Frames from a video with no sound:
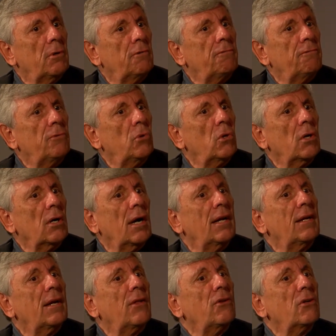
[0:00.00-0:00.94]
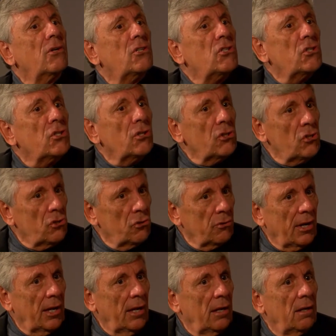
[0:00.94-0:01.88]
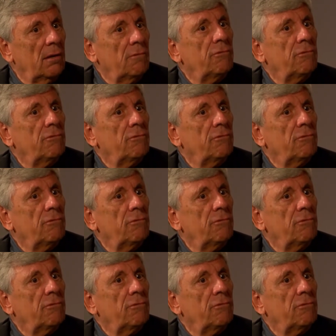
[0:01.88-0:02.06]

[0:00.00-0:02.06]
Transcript: for another surgery,